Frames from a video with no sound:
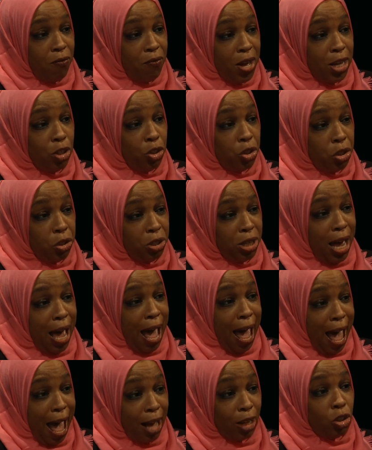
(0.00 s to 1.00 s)
ventured to
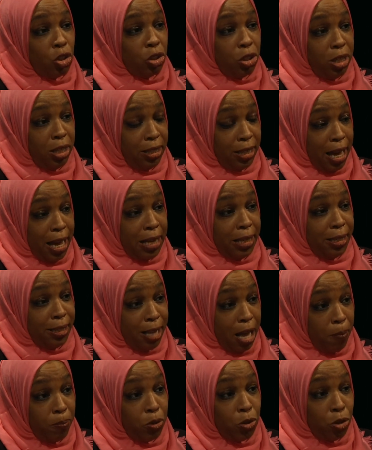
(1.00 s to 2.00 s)
actually take
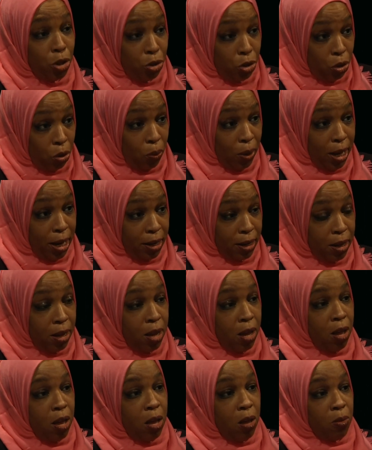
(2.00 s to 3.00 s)
steps to do it, mm
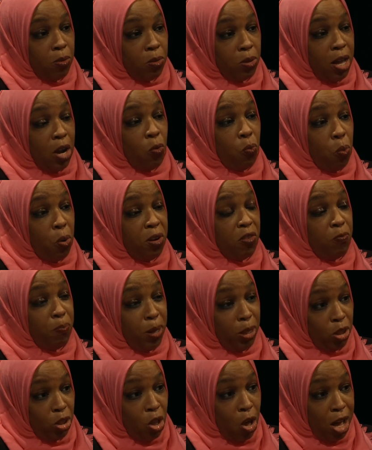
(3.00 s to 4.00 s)
-hmm. there would have
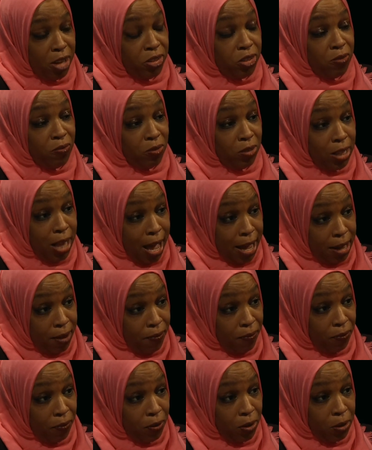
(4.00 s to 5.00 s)
been loss of life.